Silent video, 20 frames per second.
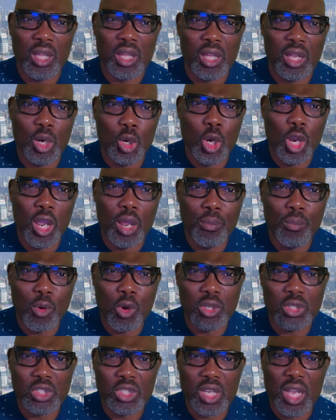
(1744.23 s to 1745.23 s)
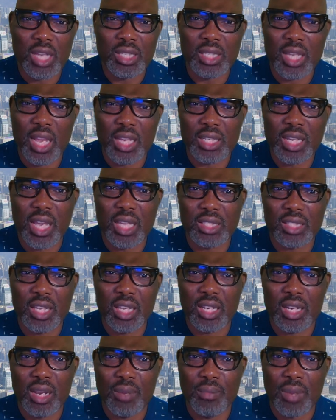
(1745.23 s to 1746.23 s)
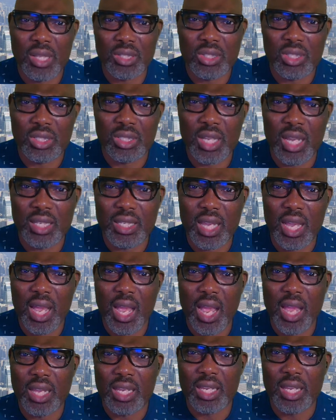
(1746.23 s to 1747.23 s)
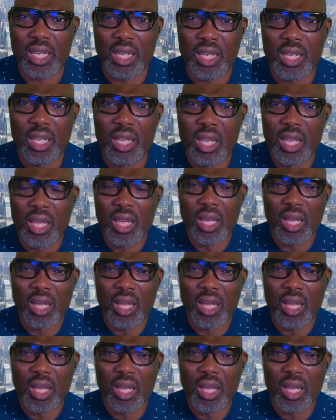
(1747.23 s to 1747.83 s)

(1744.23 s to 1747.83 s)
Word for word: Rebo Shatayas Haiki